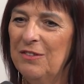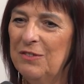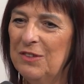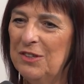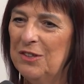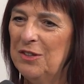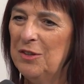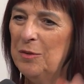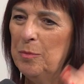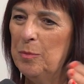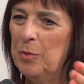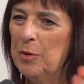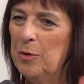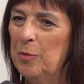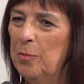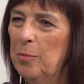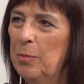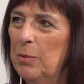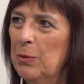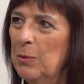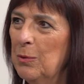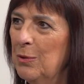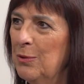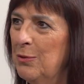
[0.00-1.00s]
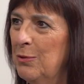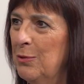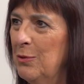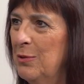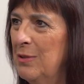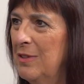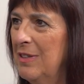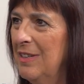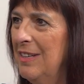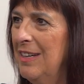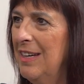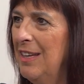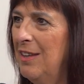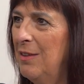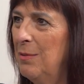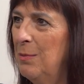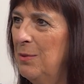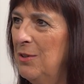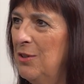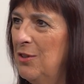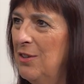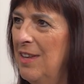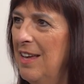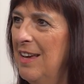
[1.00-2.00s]
obviously, you put a boulder underneath,
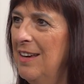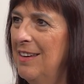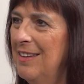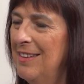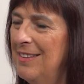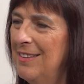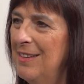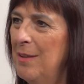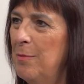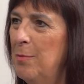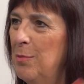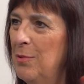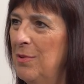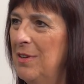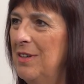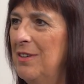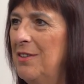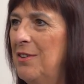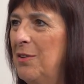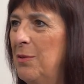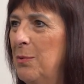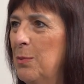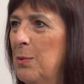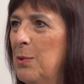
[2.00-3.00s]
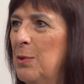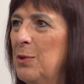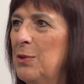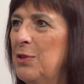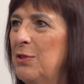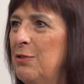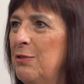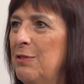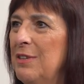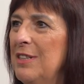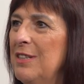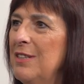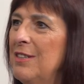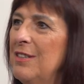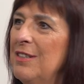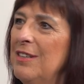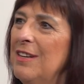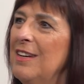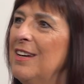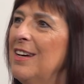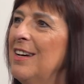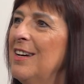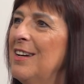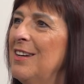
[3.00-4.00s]
which then separates the water into